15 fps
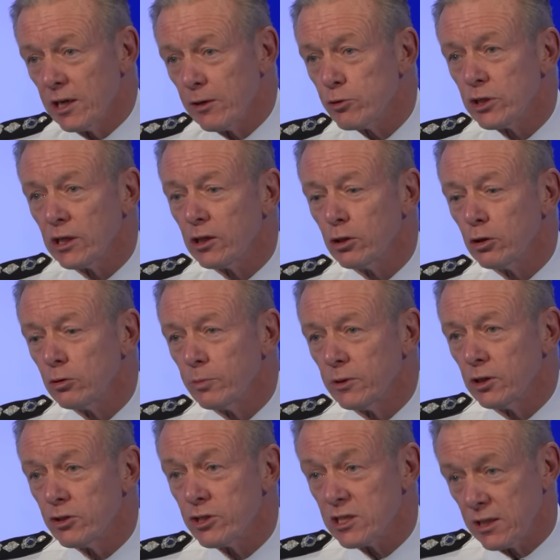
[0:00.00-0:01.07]
I was in
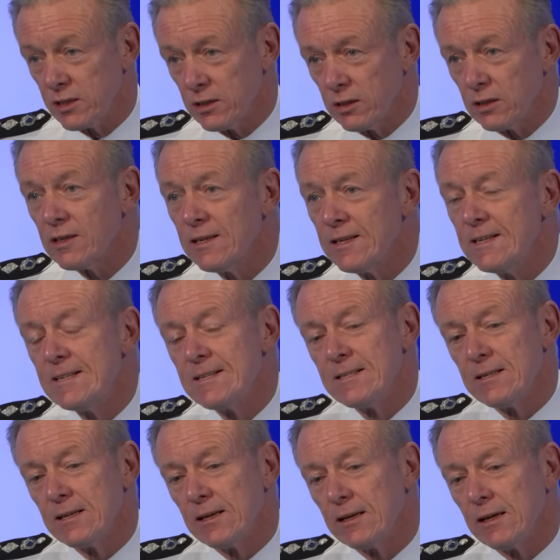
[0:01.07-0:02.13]
Cobra on Saturday,
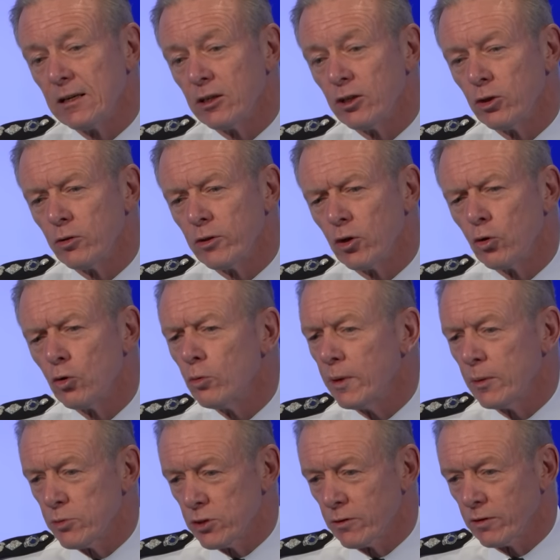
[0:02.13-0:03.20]
uh, and I know that all
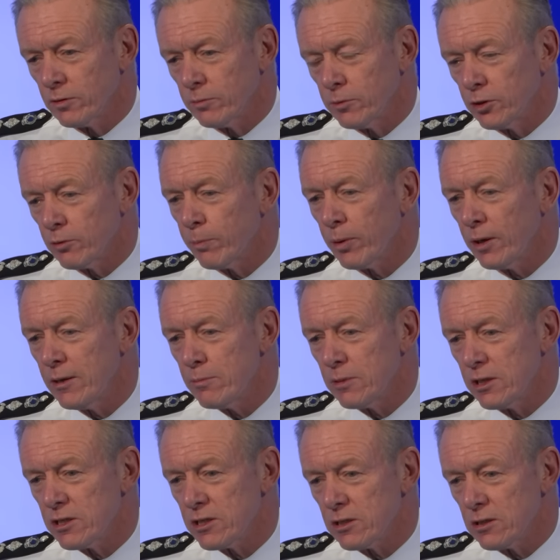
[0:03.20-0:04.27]
members of government, the Prime
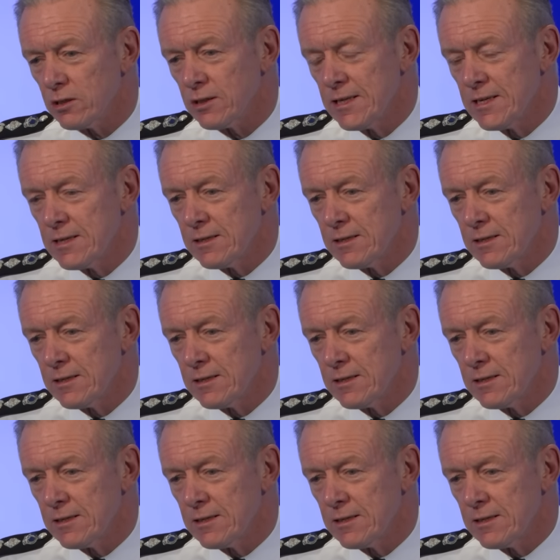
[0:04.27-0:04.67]
Minister,